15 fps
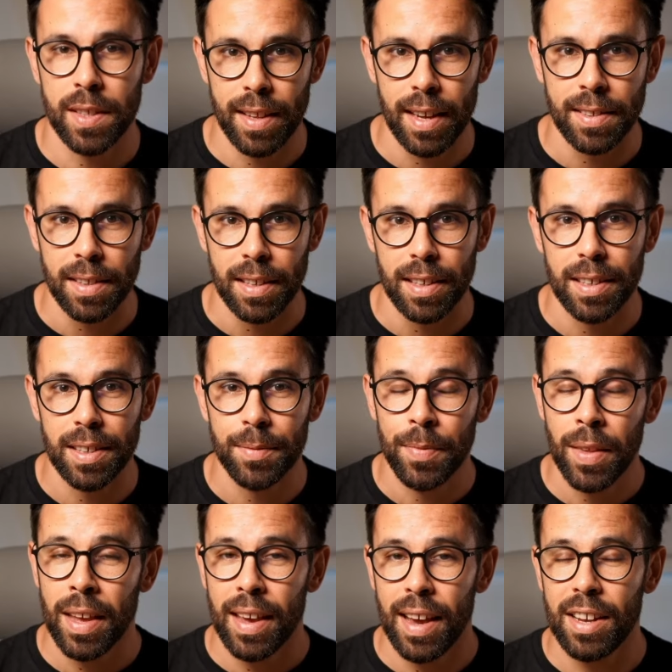testing,
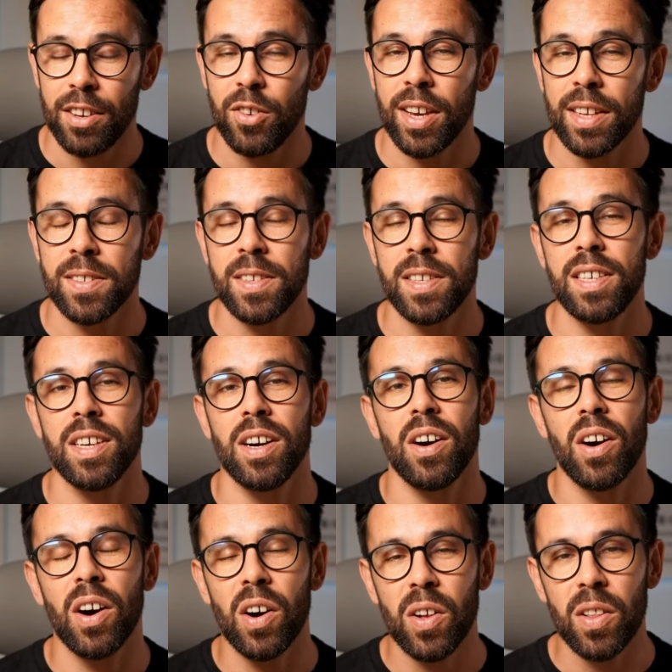and you can see
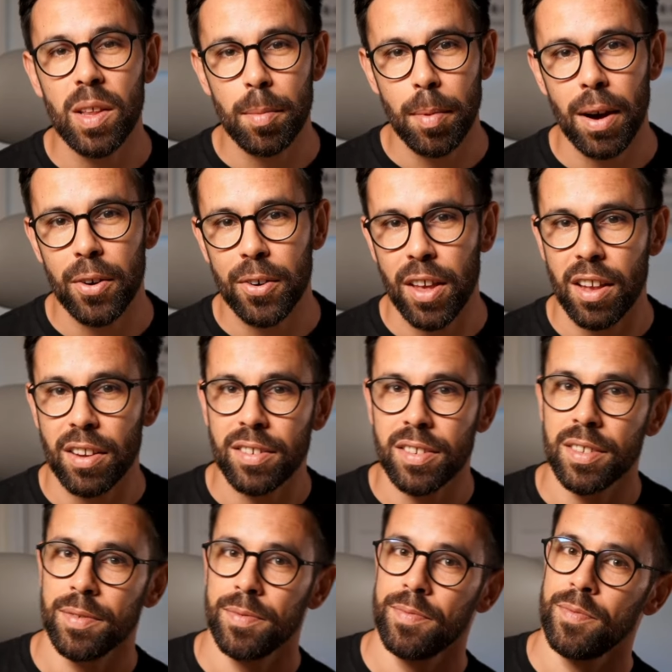all about it
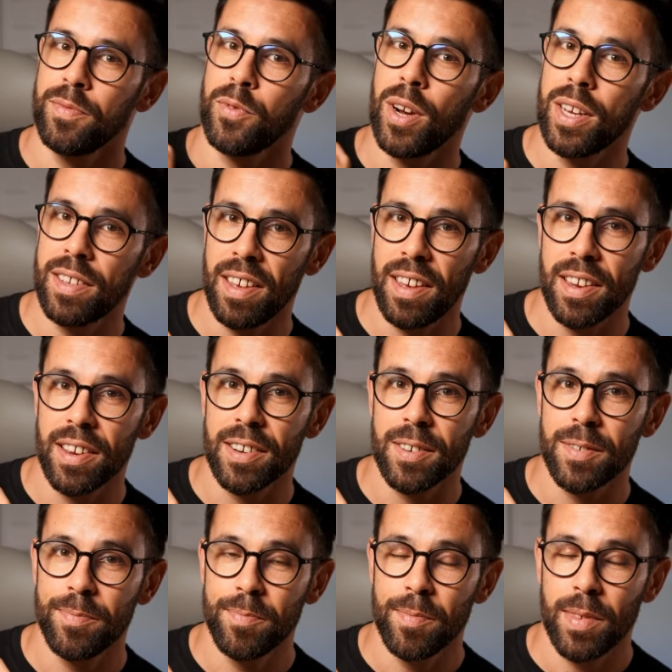right here.
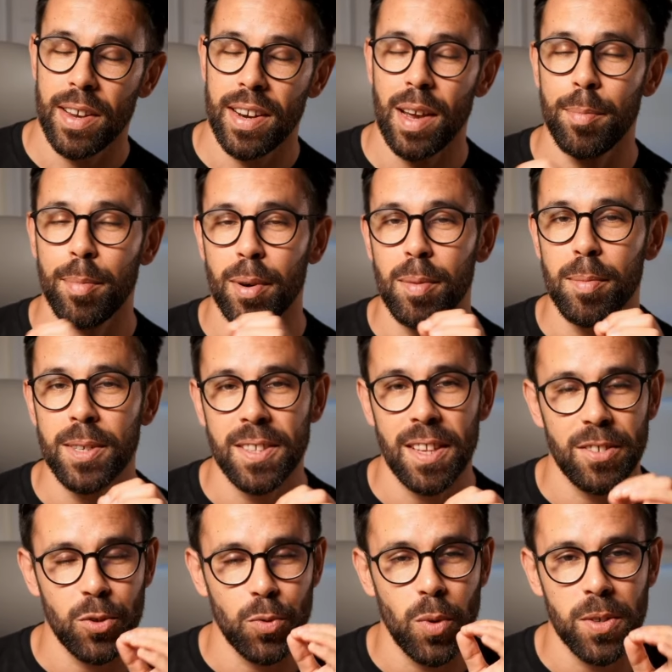And I promise
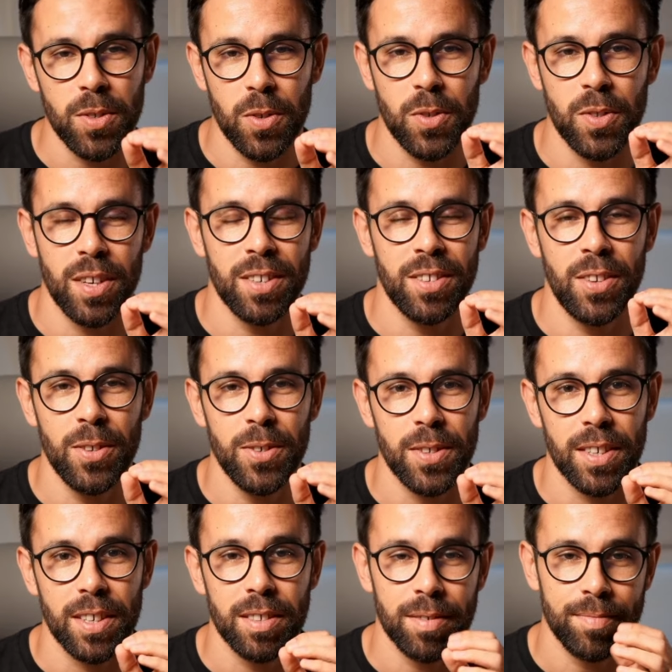that once you start
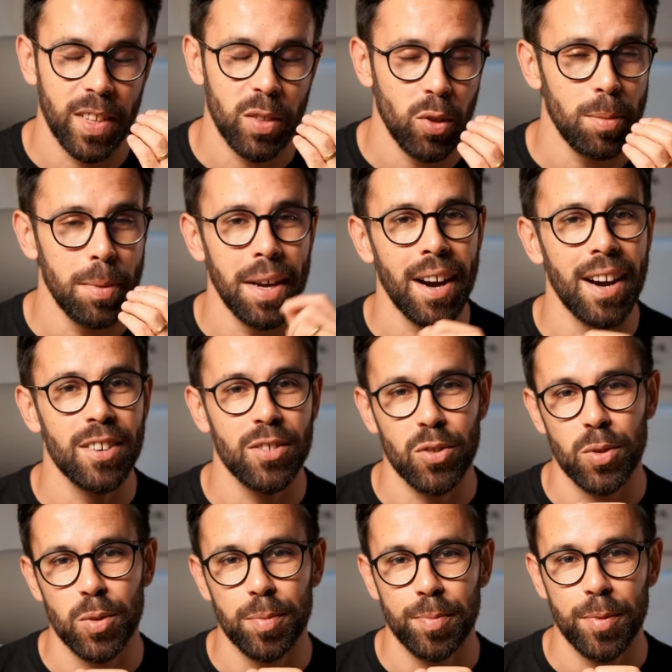using it, it will be hard
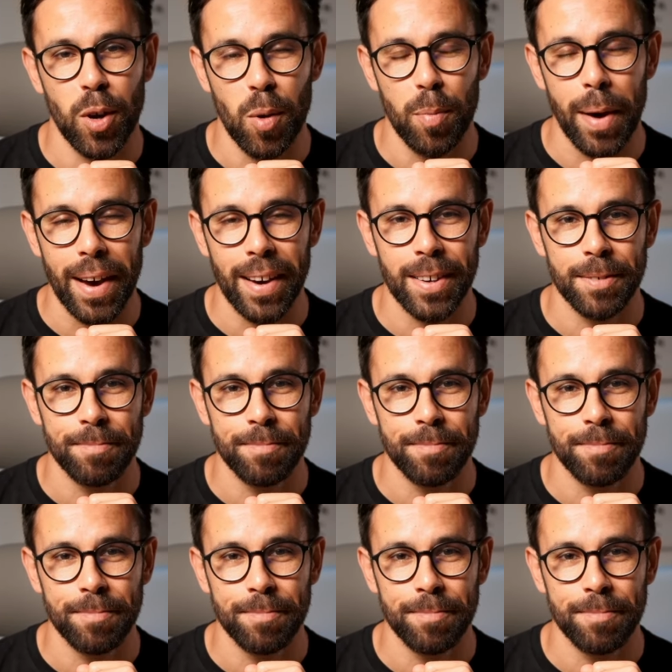to go back.